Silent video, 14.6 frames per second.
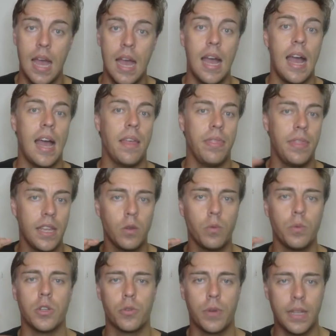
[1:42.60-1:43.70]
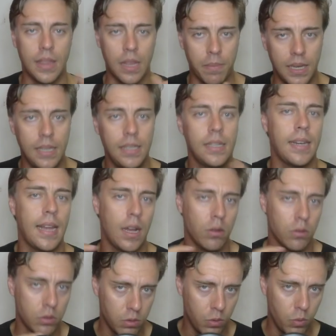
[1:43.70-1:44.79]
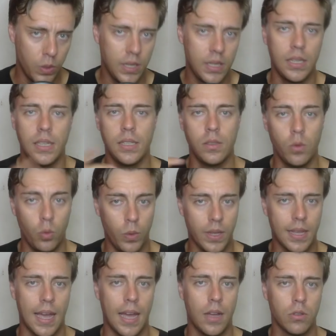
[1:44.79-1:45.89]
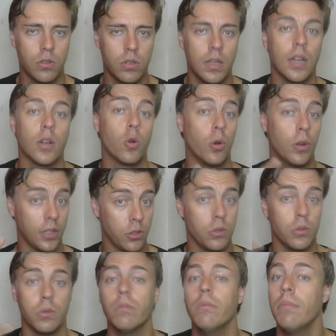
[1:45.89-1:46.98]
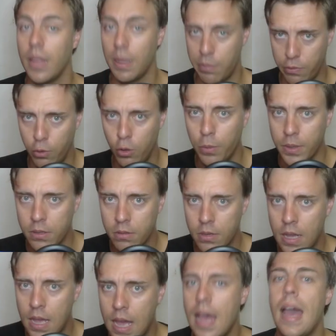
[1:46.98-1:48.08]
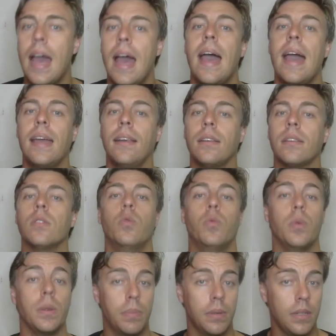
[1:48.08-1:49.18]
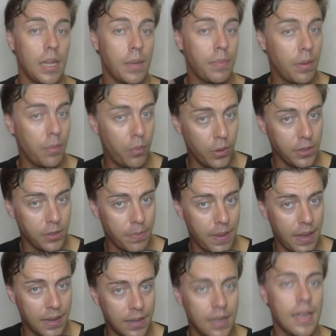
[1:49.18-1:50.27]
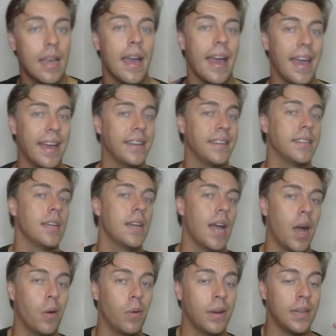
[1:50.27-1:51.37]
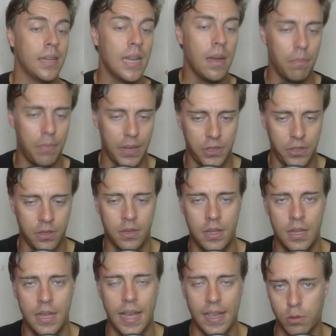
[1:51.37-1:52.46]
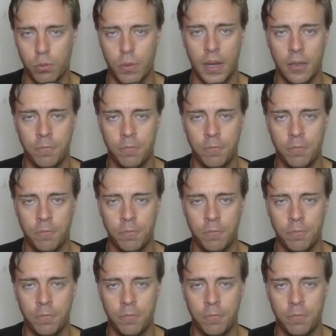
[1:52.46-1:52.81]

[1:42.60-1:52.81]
and then we trade them in, week out, according to their performance, and we build up our points bank and our budget as well.